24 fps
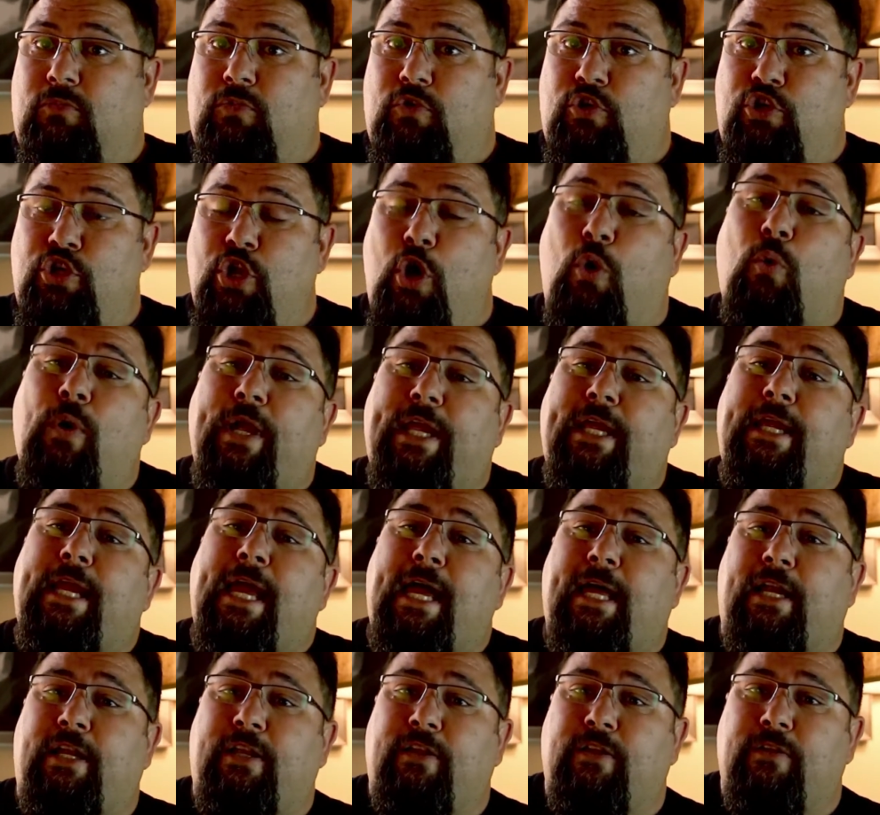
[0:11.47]
knowing
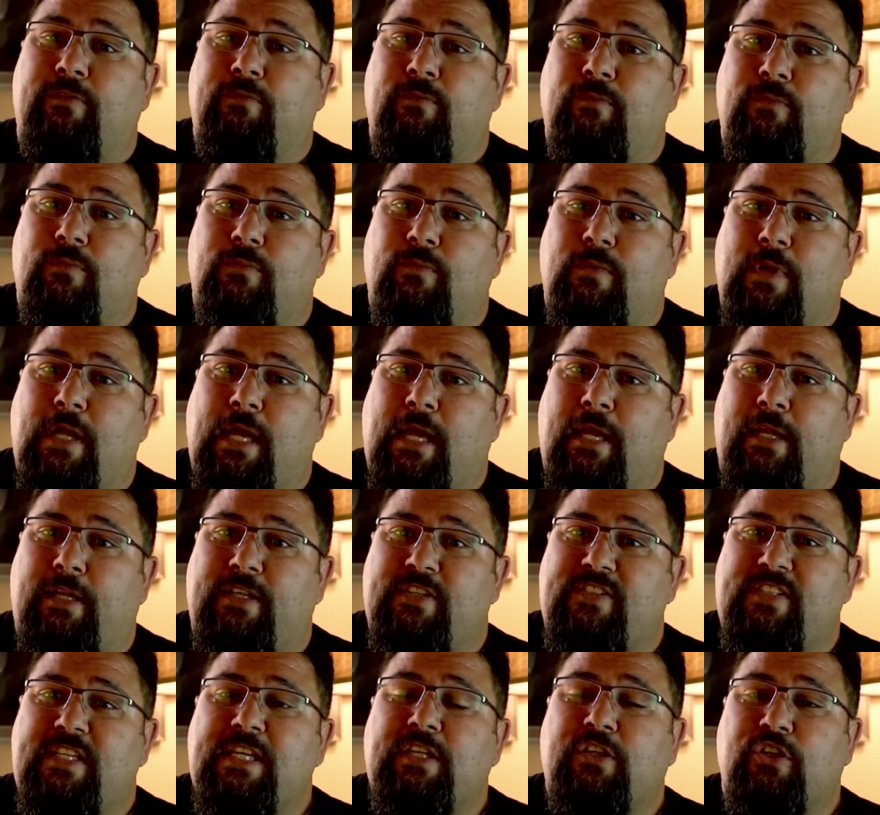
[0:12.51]
how to how to
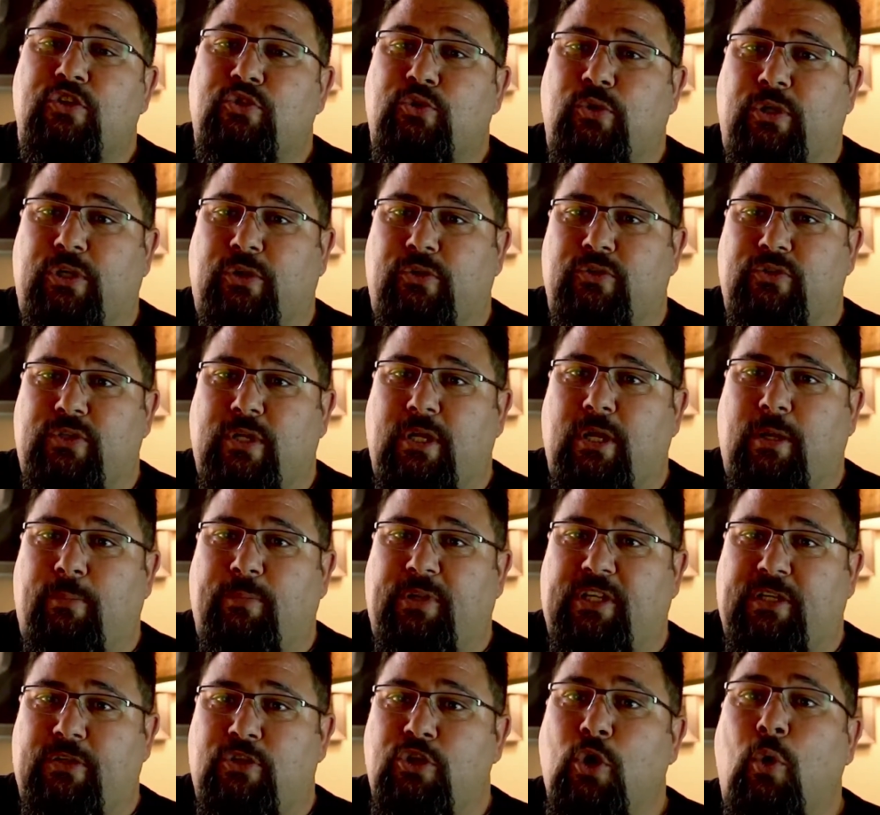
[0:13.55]
see the triggers
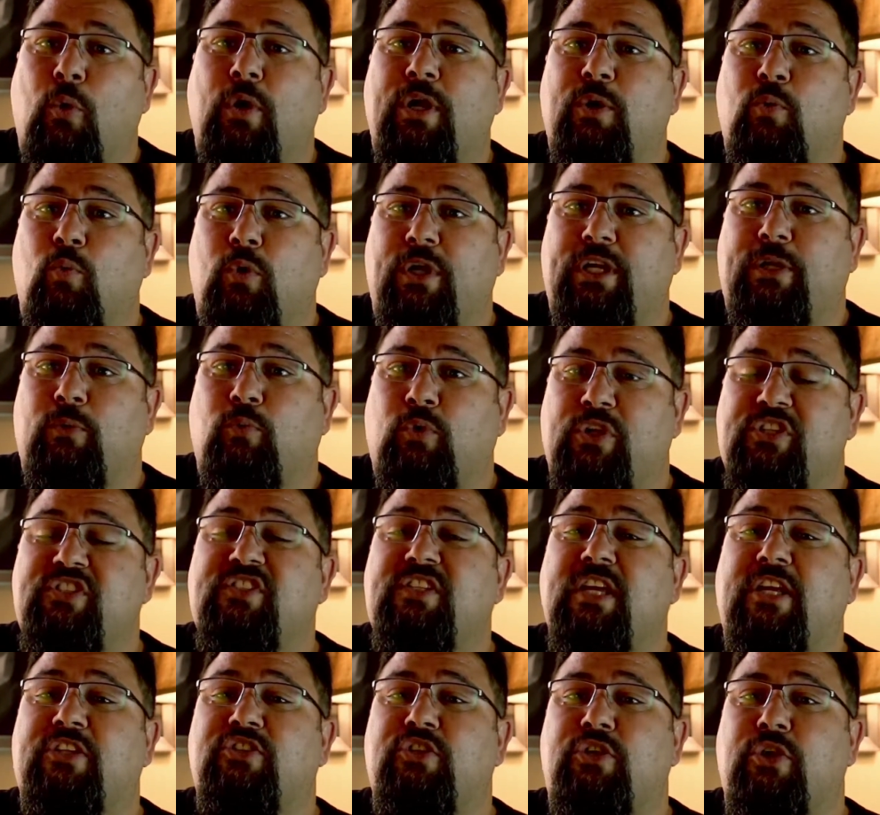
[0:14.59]
coming, knowing what what
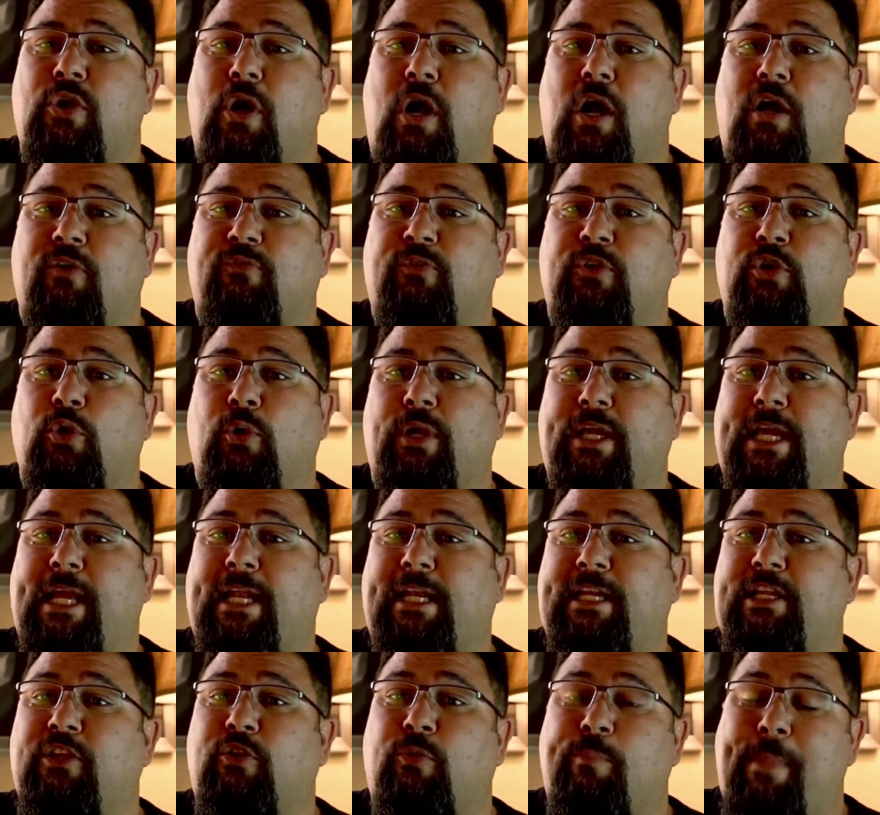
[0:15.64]
sets you off, and knowing how
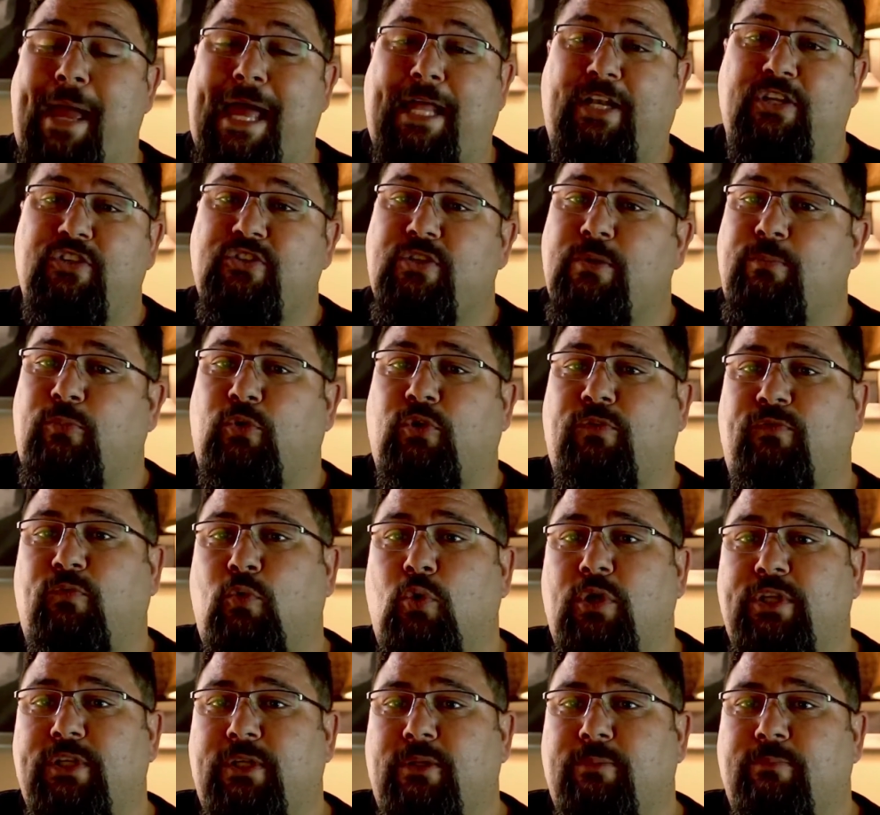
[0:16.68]
to either manage them or
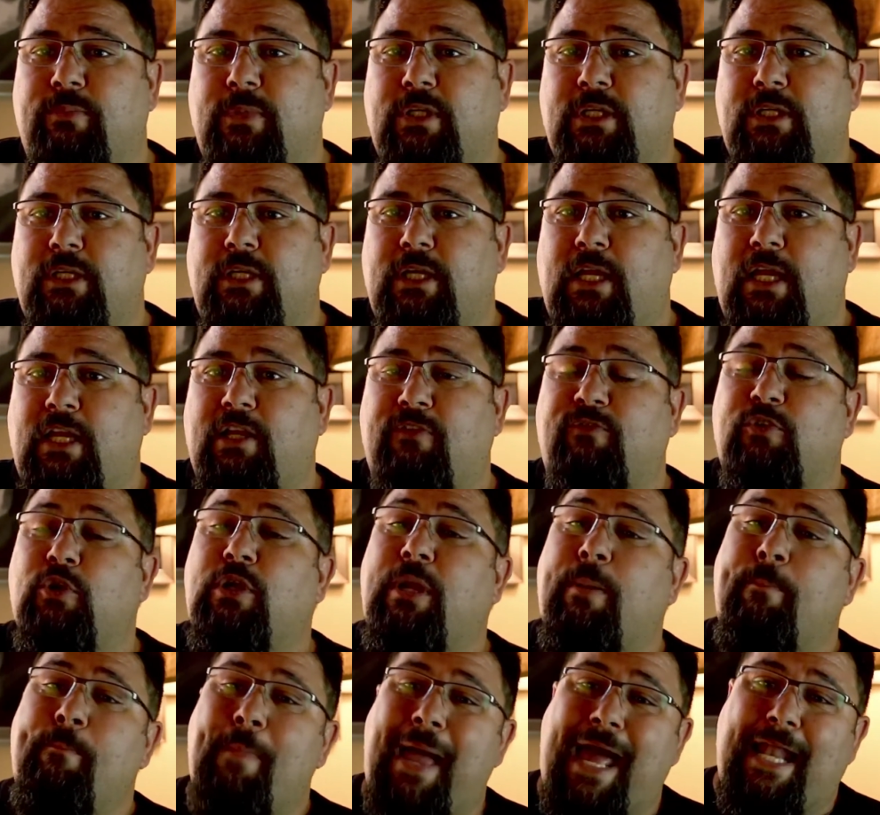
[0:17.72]
avoid them. And if you
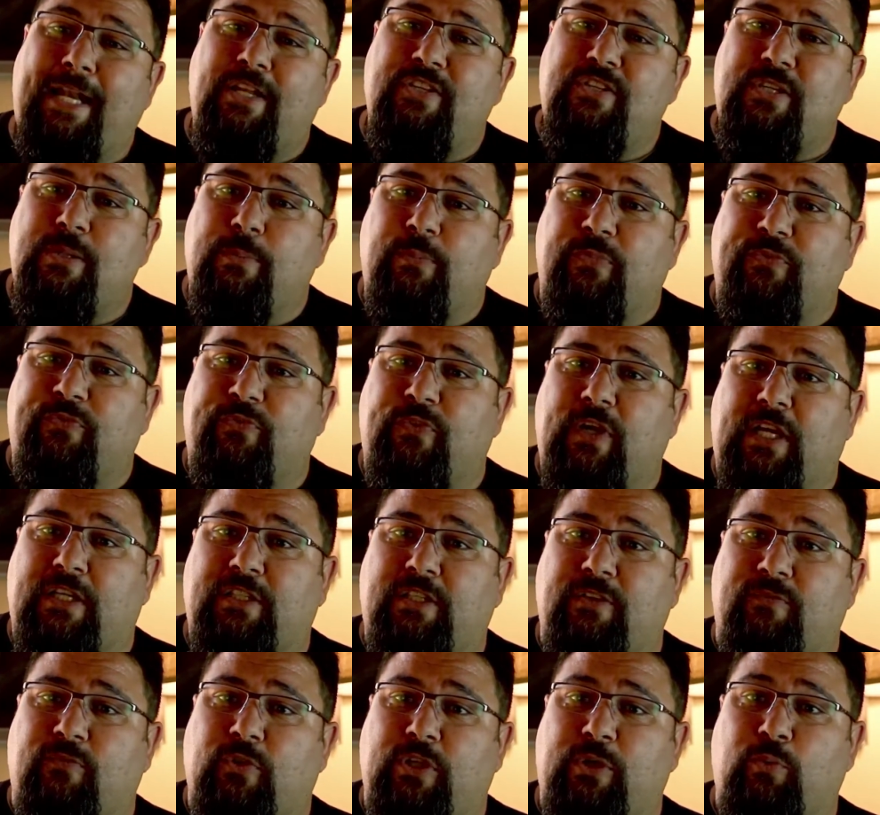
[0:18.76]
can manage them
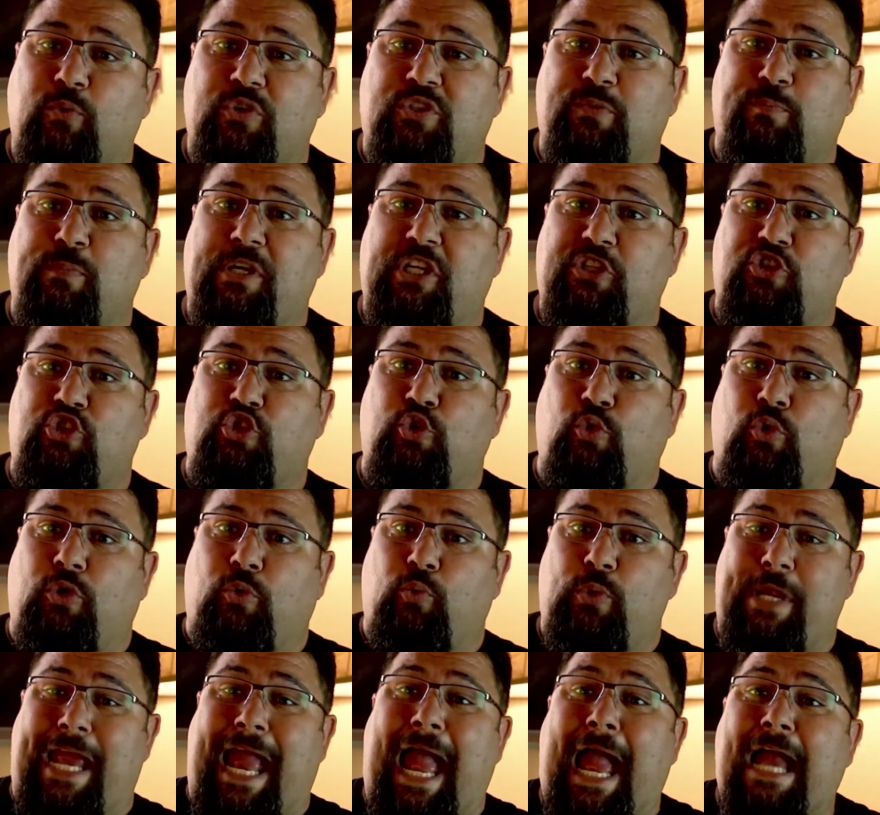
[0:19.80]
effectively, which means your
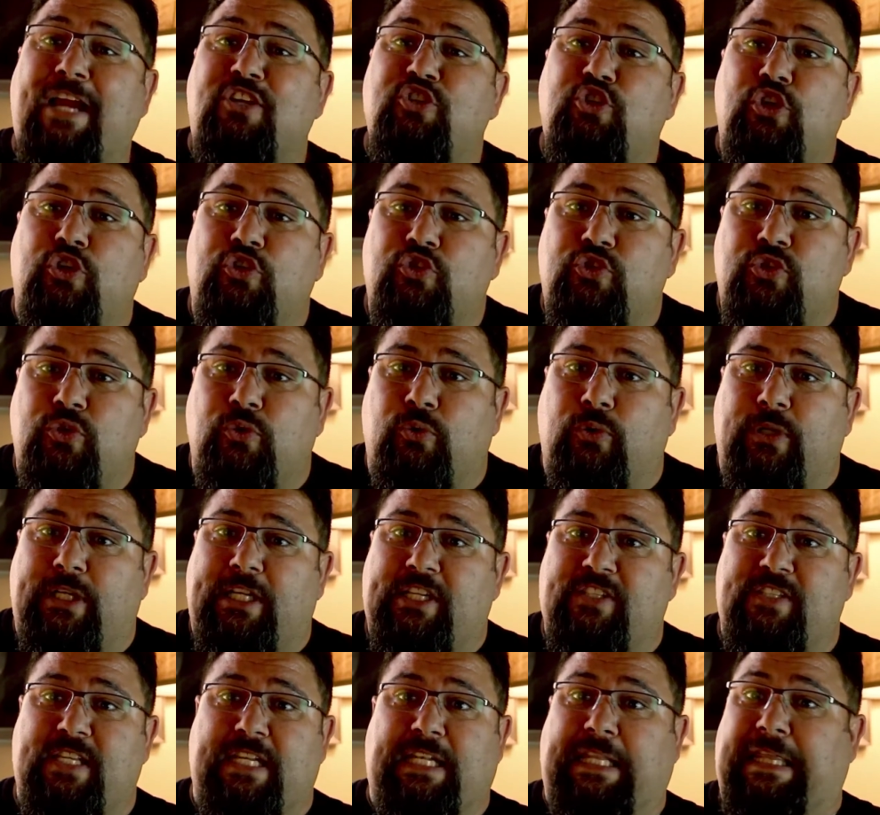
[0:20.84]
reaction to it
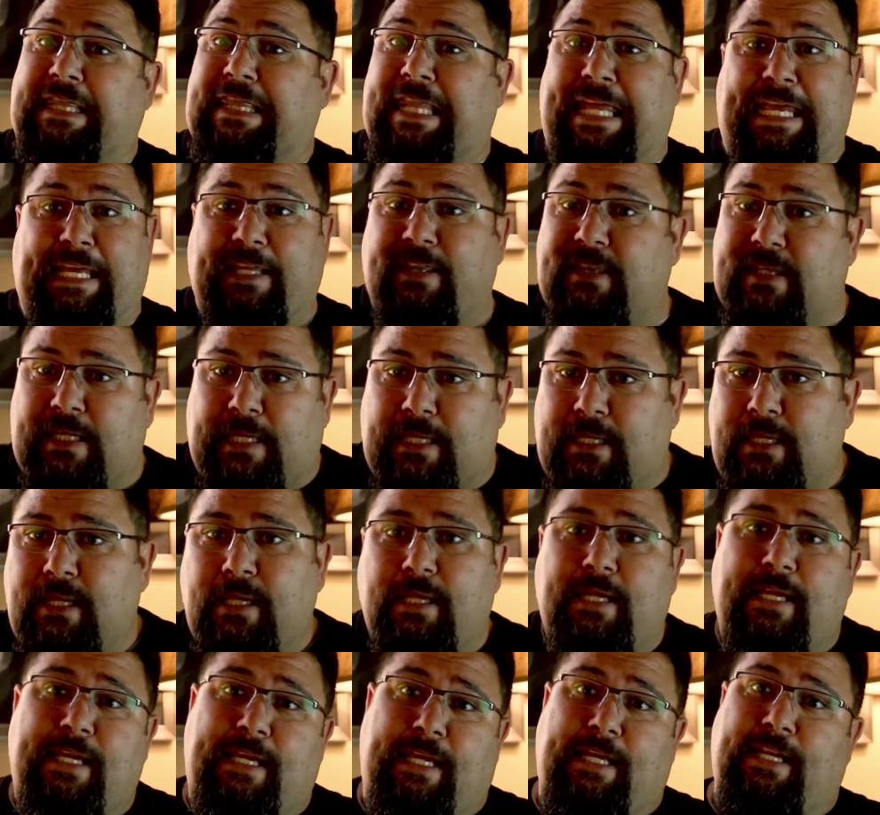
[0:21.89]
isn't lengthy,
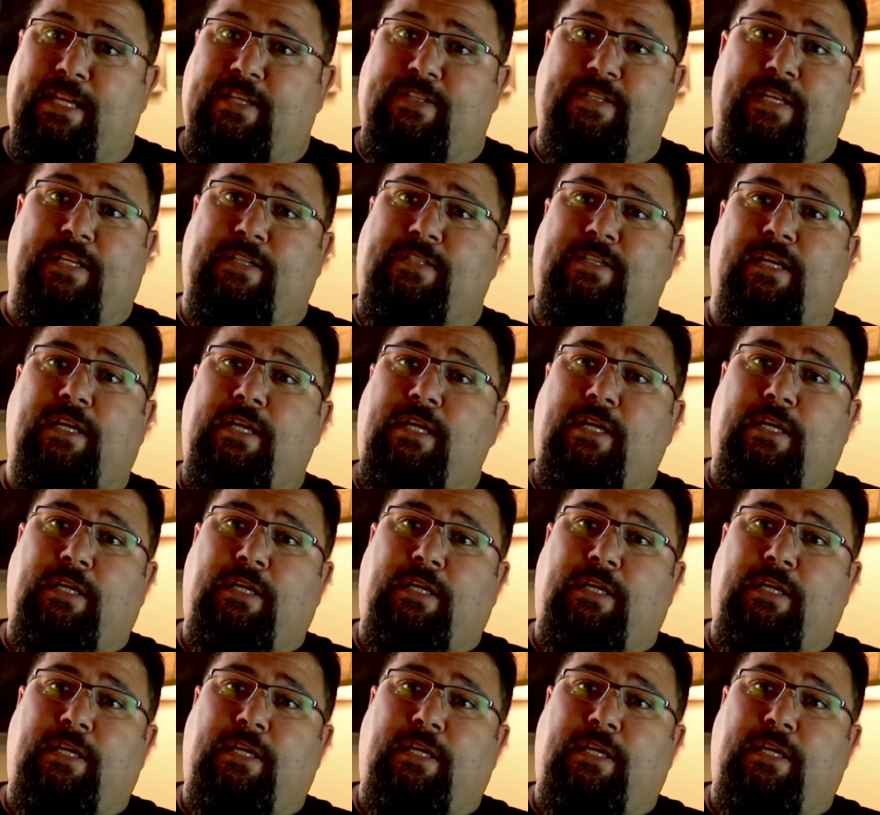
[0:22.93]
it isn't